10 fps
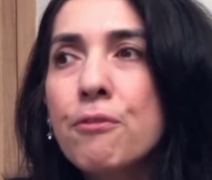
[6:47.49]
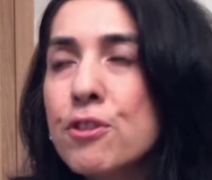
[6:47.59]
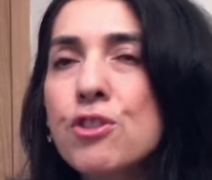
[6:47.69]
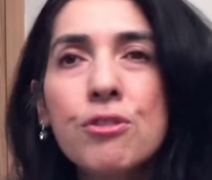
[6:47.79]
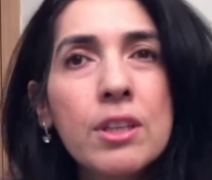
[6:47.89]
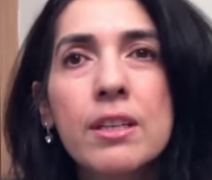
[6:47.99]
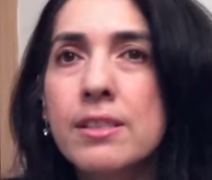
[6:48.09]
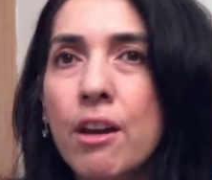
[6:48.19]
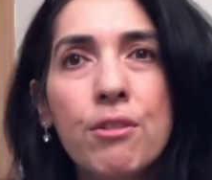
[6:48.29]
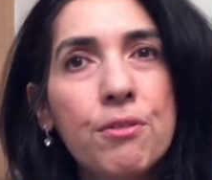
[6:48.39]
And for 2
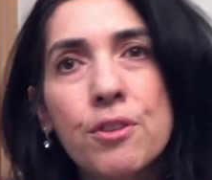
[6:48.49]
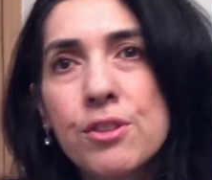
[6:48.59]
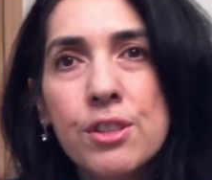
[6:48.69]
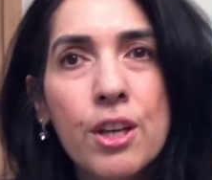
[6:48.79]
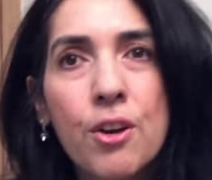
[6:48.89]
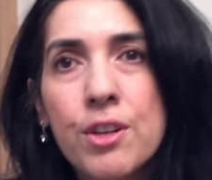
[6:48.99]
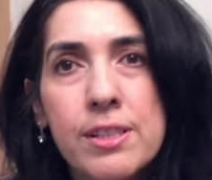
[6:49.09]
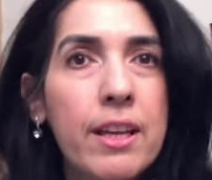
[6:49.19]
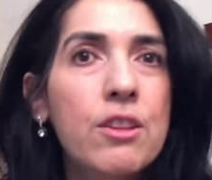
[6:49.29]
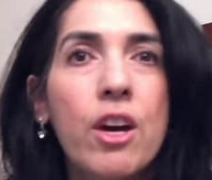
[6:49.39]
years I refused to
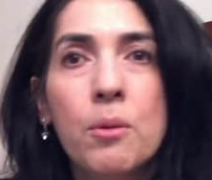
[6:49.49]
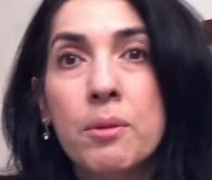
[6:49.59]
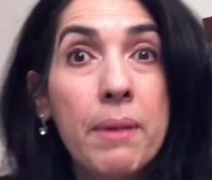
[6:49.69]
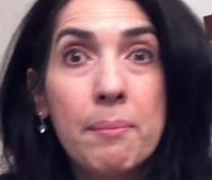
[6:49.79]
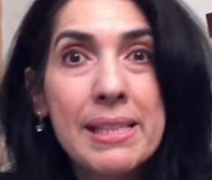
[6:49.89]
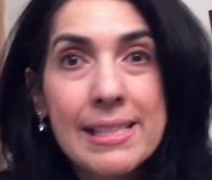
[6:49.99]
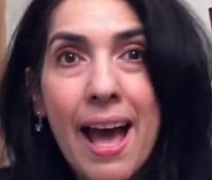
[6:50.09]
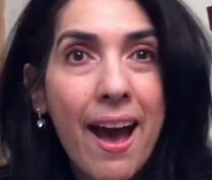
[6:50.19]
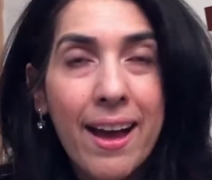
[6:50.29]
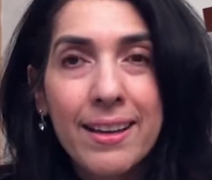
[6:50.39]
go because I thought it would make me
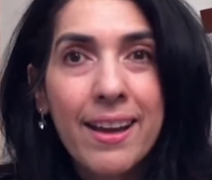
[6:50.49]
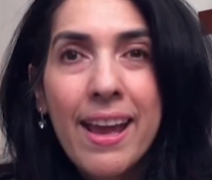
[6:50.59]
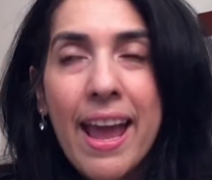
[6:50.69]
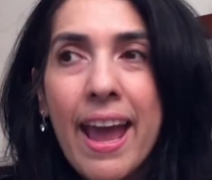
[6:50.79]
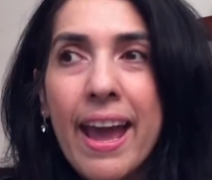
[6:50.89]
sad.